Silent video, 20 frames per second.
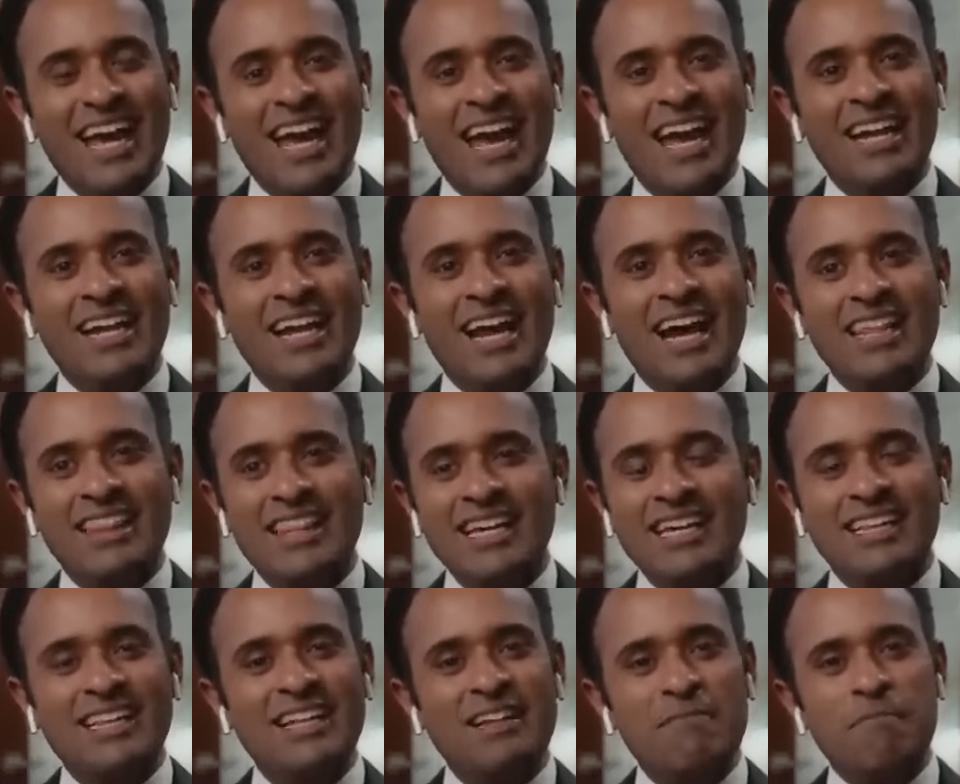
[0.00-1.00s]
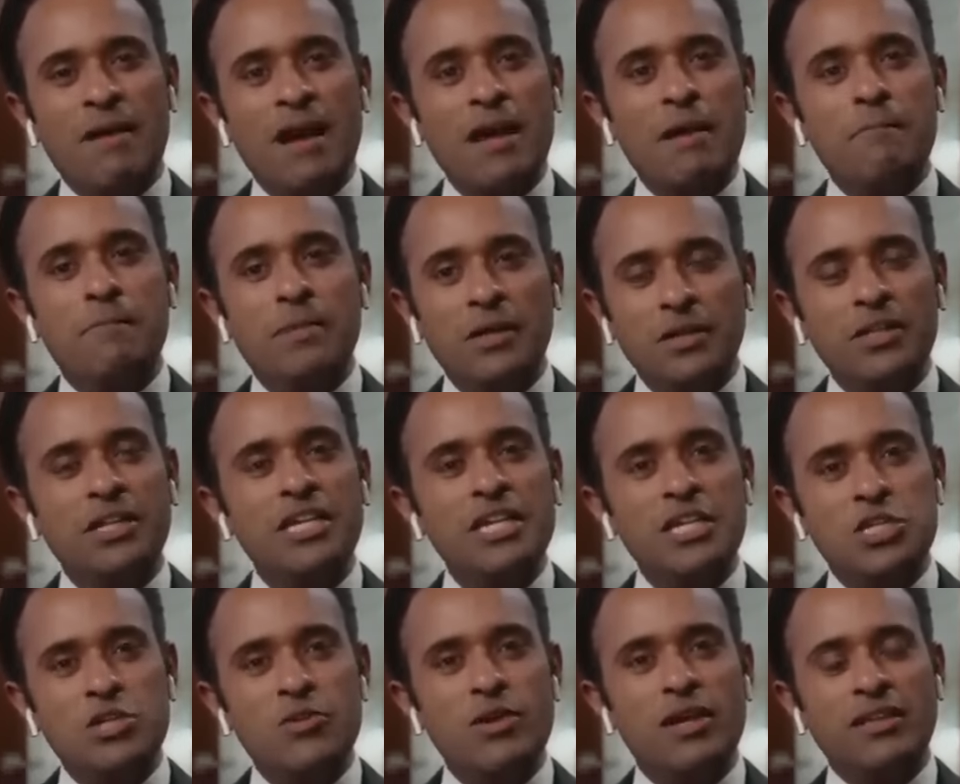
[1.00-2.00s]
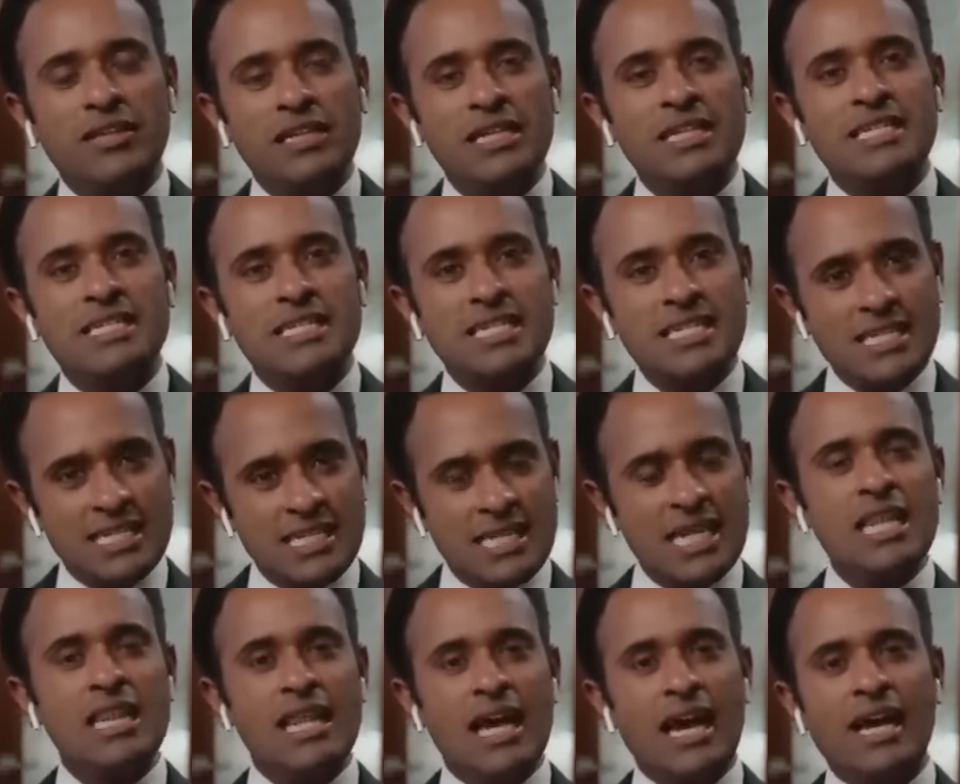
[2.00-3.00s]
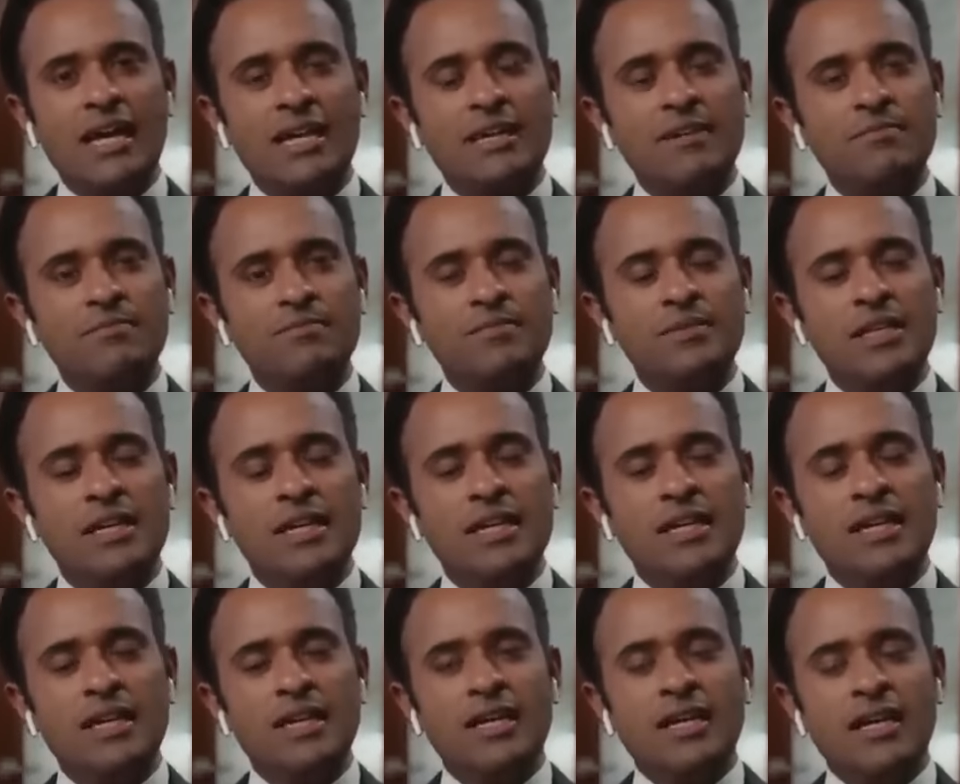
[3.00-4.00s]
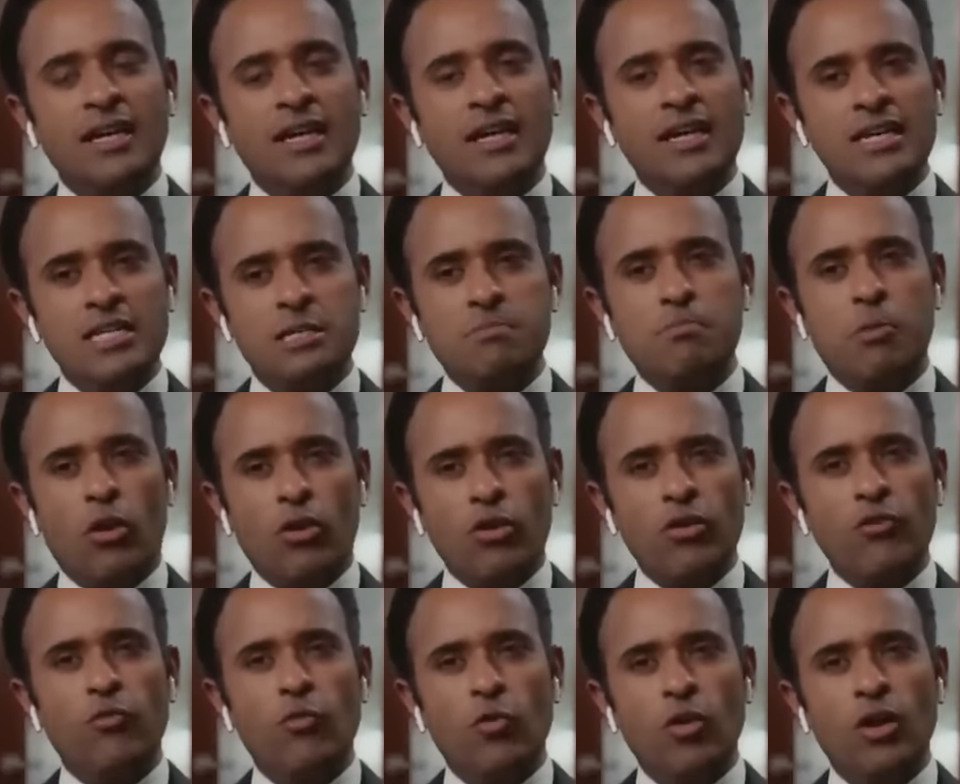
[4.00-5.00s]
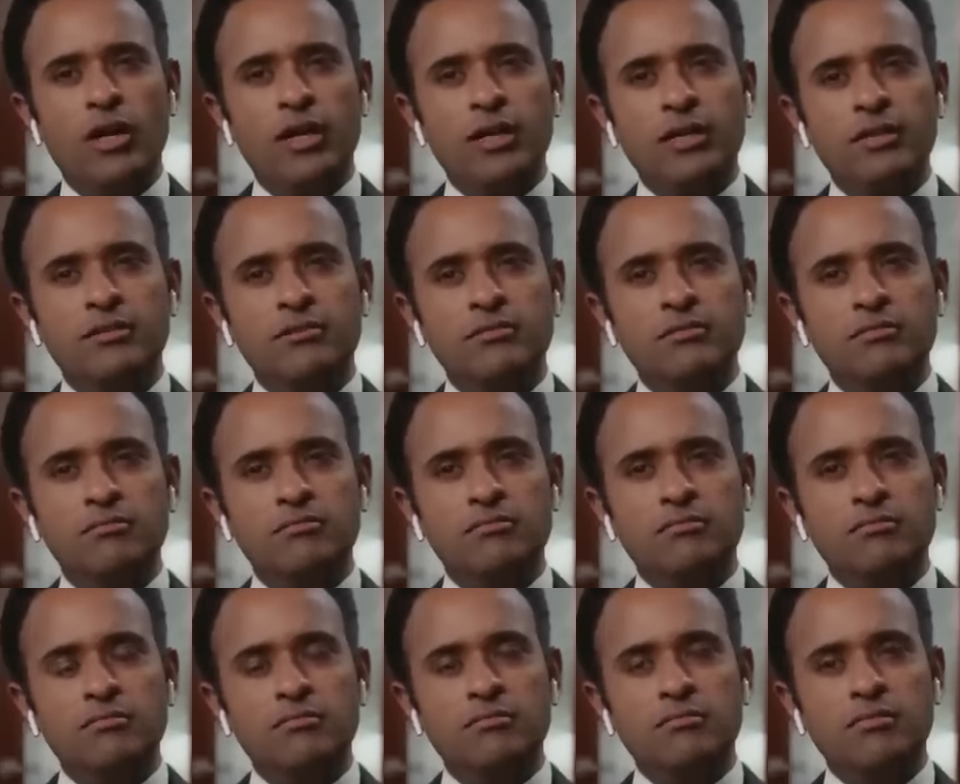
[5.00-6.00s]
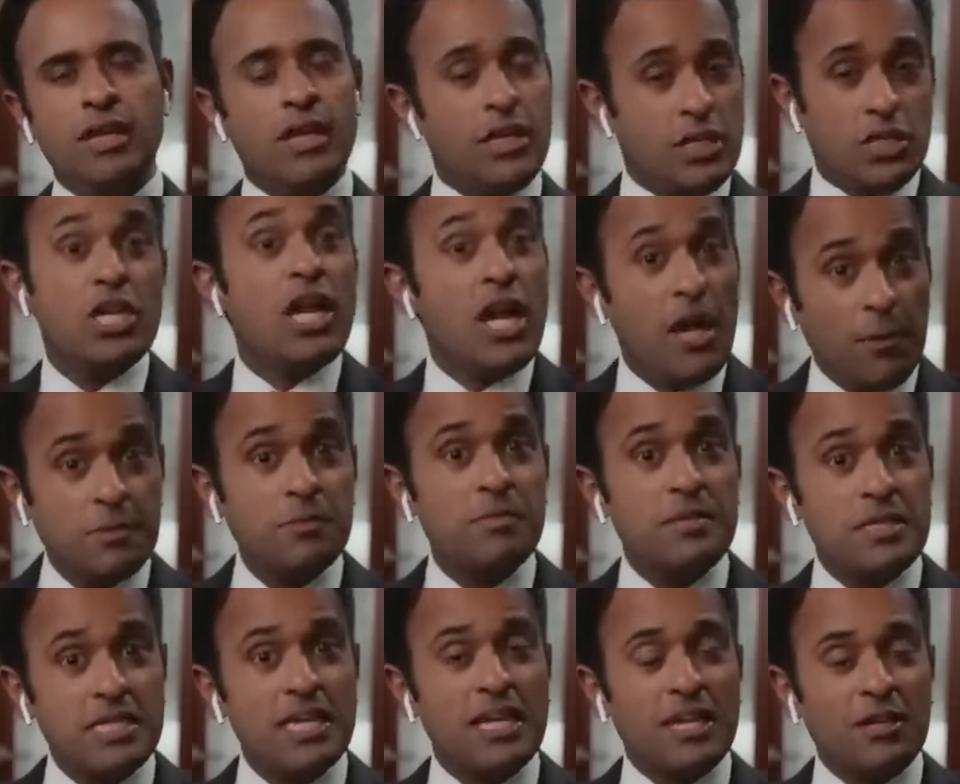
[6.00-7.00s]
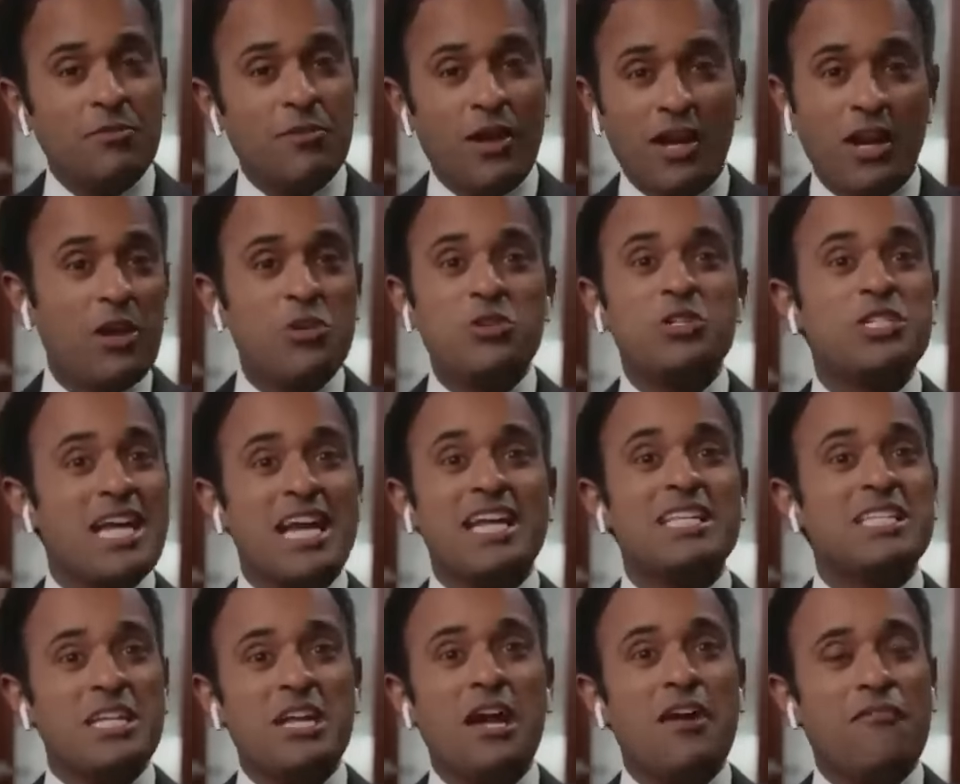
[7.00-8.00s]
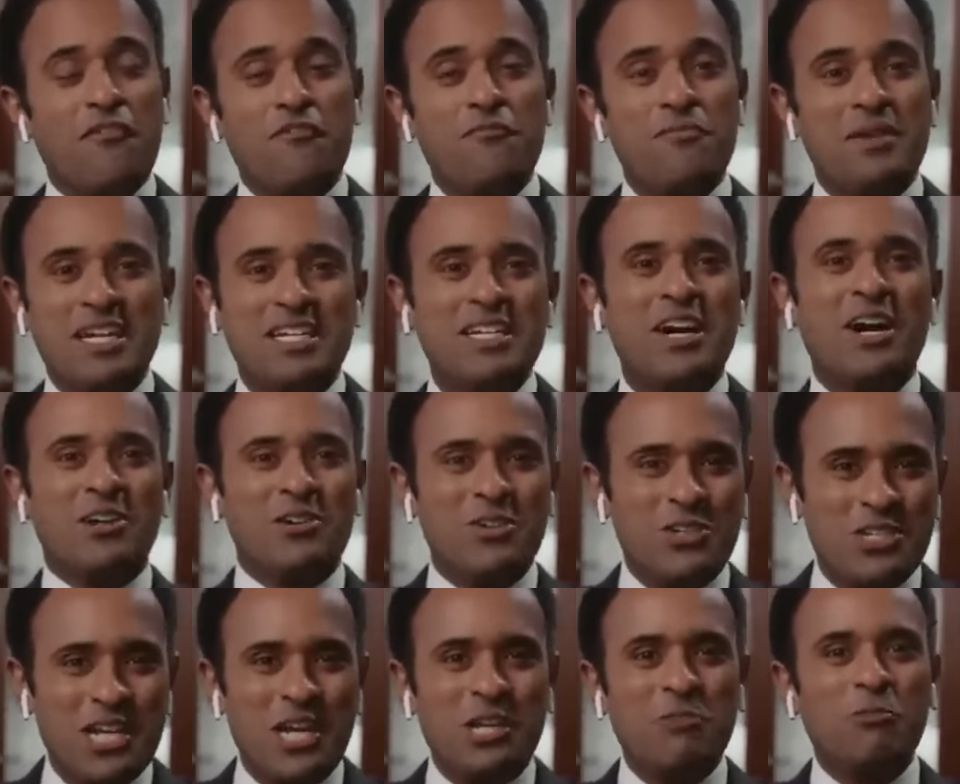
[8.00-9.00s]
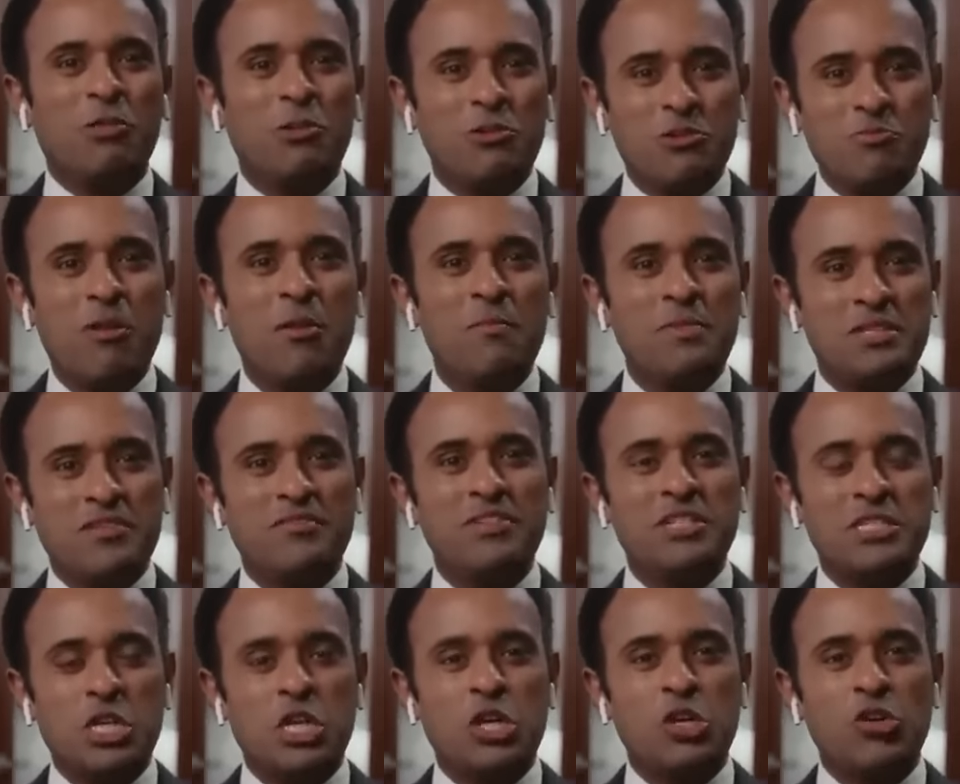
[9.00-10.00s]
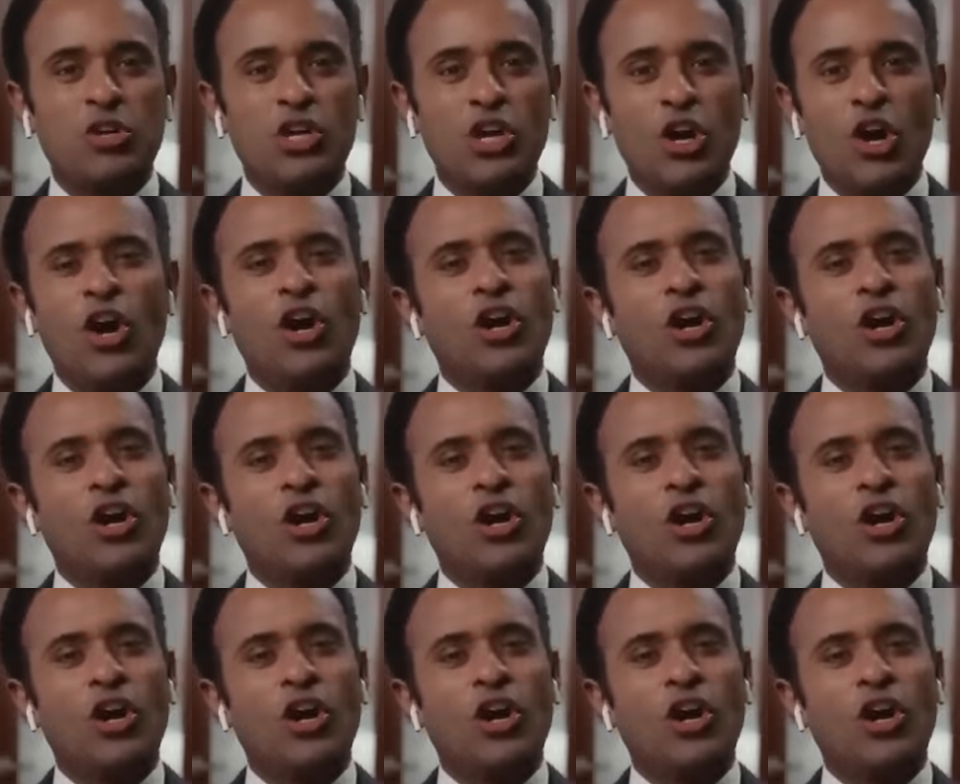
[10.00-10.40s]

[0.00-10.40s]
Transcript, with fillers: And I think that my ability to at least see that is part of what, and she helps me see it, right? Understands enough of me to understand what those moments of insecurity